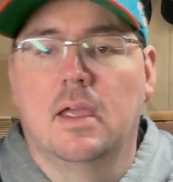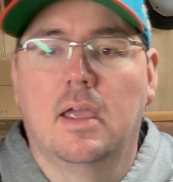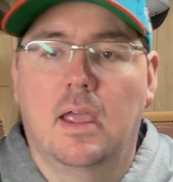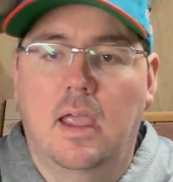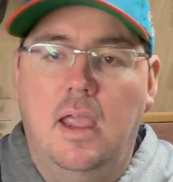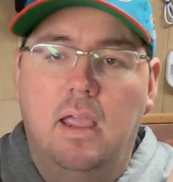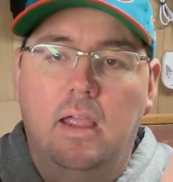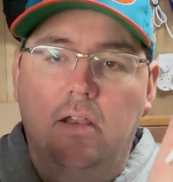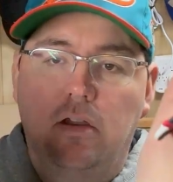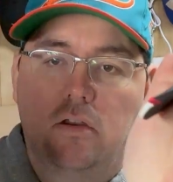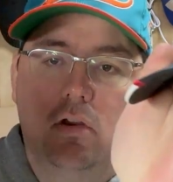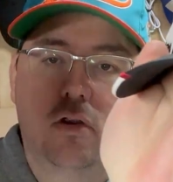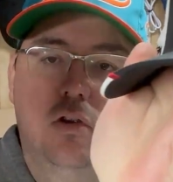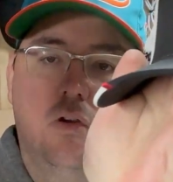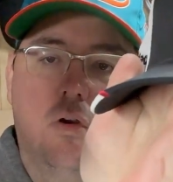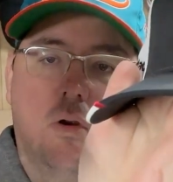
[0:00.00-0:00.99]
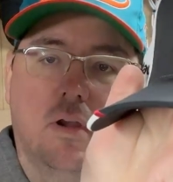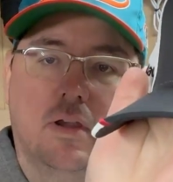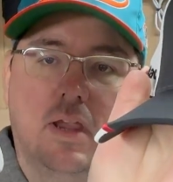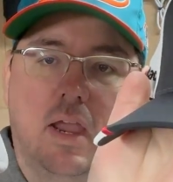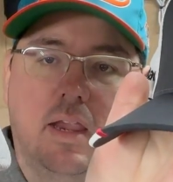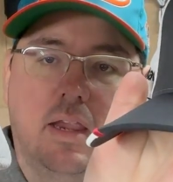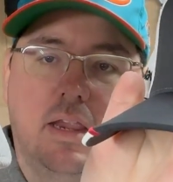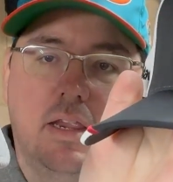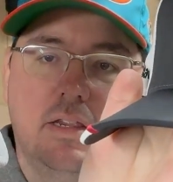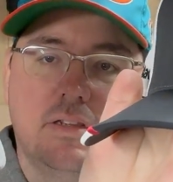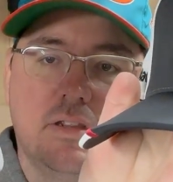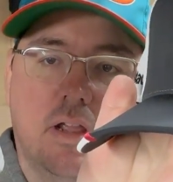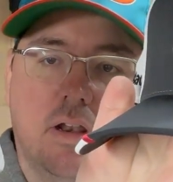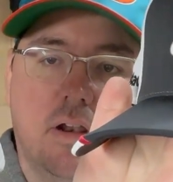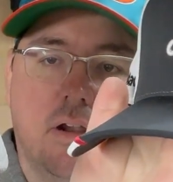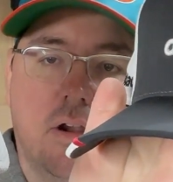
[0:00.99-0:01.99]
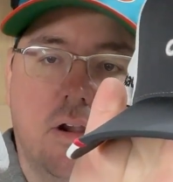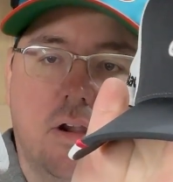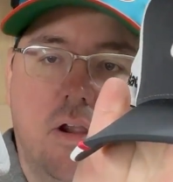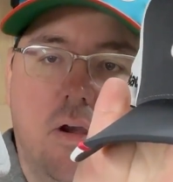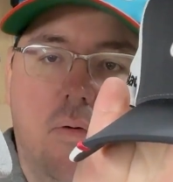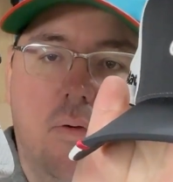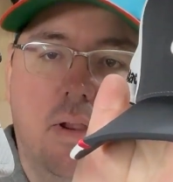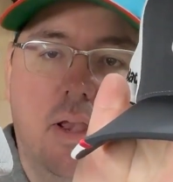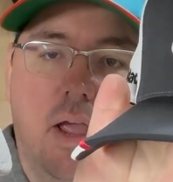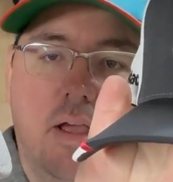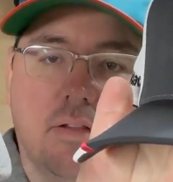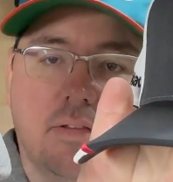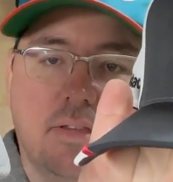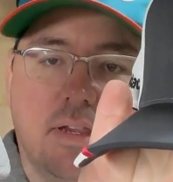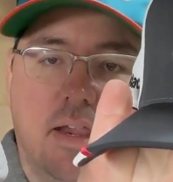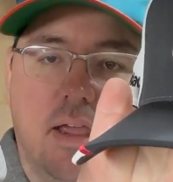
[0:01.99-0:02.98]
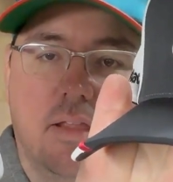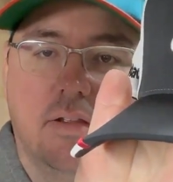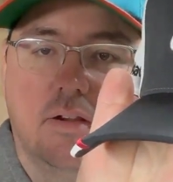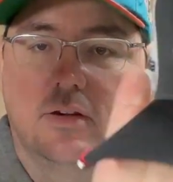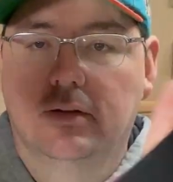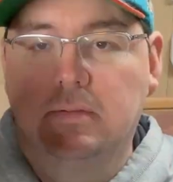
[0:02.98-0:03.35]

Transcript: and the New York Yankees that are going out together.